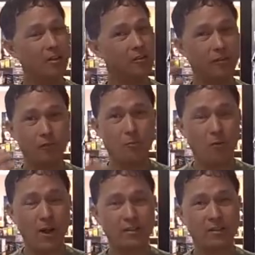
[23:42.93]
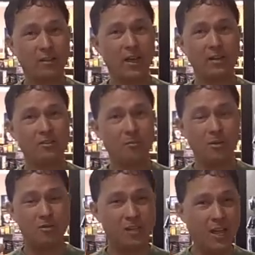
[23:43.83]
some fluorescent lights, I
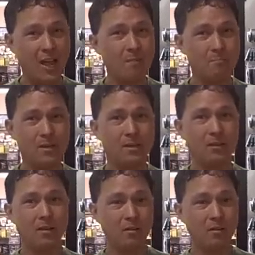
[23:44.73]
mean, you can't beat